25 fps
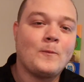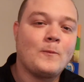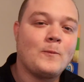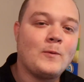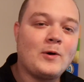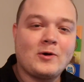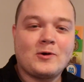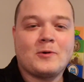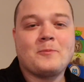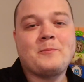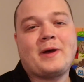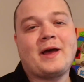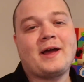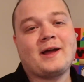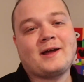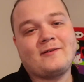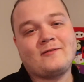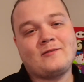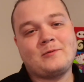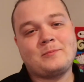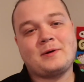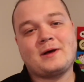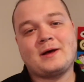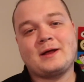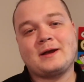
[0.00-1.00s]
Welcome back,
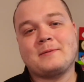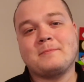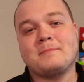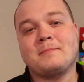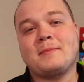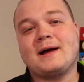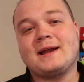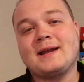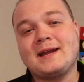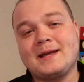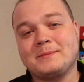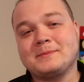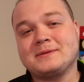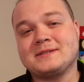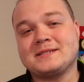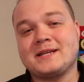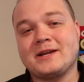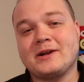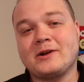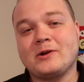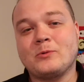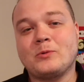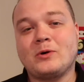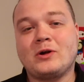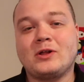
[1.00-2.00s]
everybody. My name is
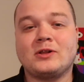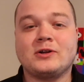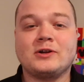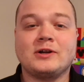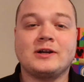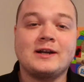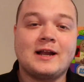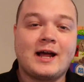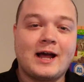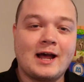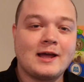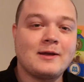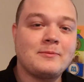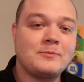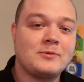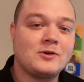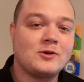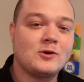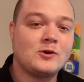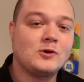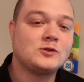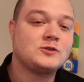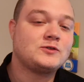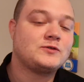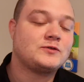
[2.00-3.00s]
Gary Waller and I'm
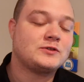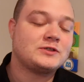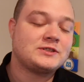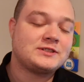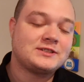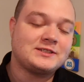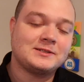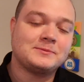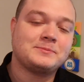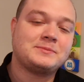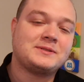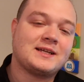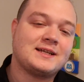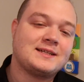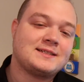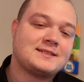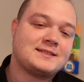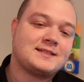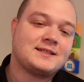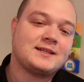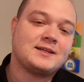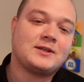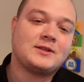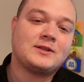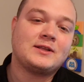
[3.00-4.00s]
your host for Sip,
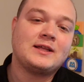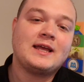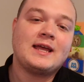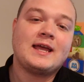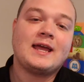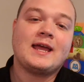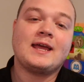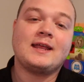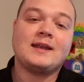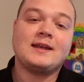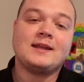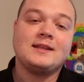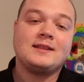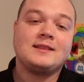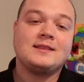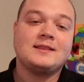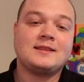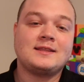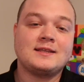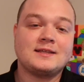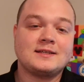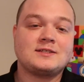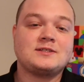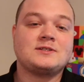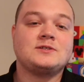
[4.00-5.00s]
Taste, Tell. And
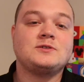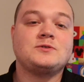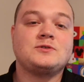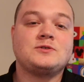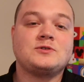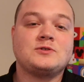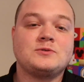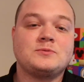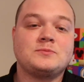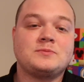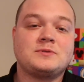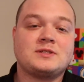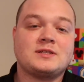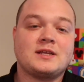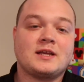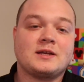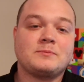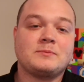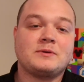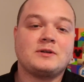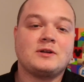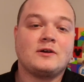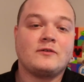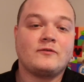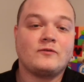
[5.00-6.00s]
in this YouTube
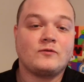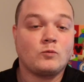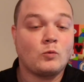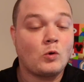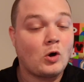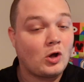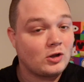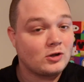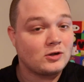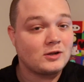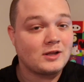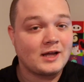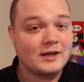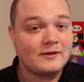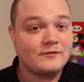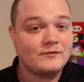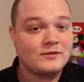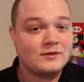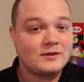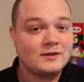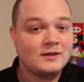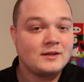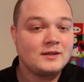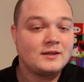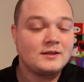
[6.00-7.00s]
segment of Waller
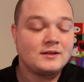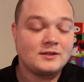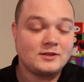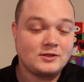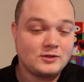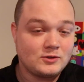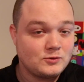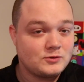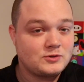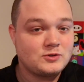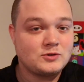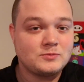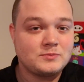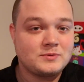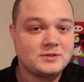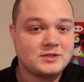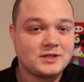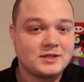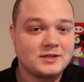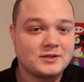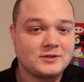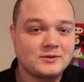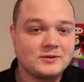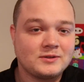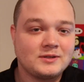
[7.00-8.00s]
Life, the YouTube
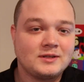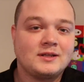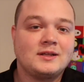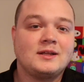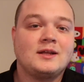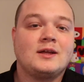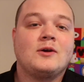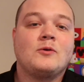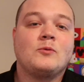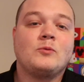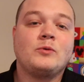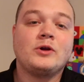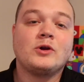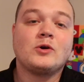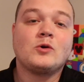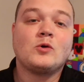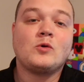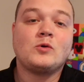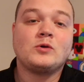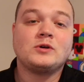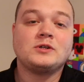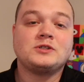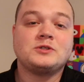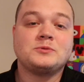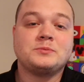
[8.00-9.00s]
channel, we are
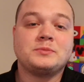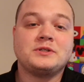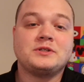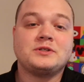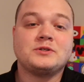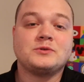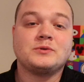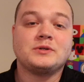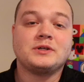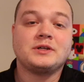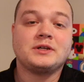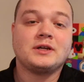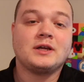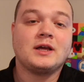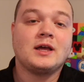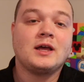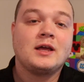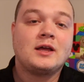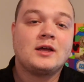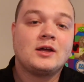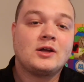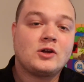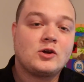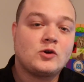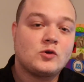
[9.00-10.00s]
going to be doing
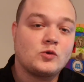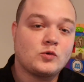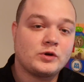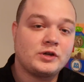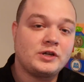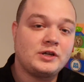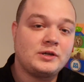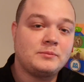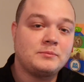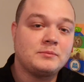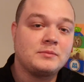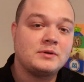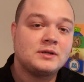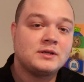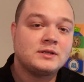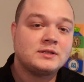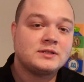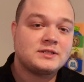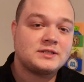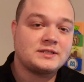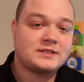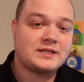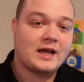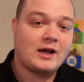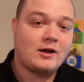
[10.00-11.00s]
cream
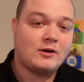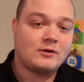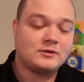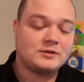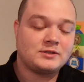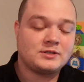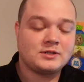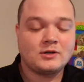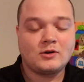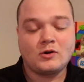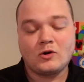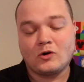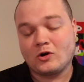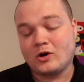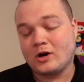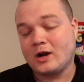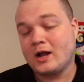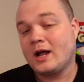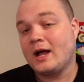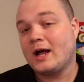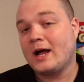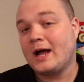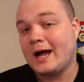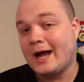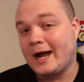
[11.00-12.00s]
stout,
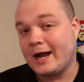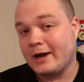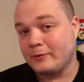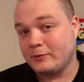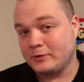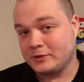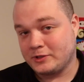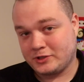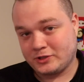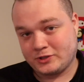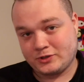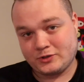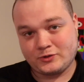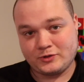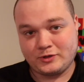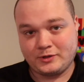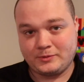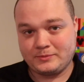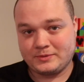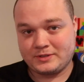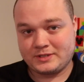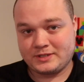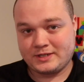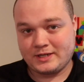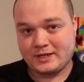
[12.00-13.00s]
or Irish
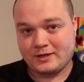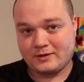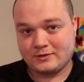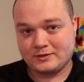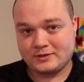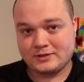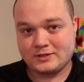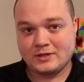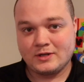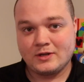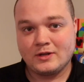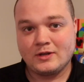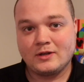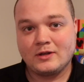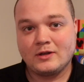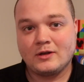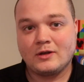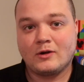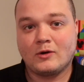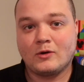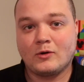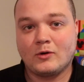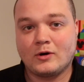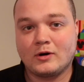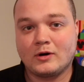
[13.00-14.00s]
cream stouts,
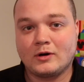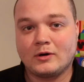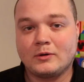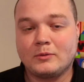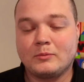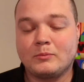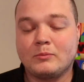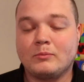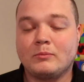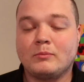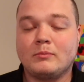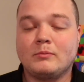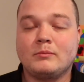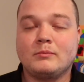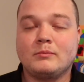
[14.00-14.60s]
or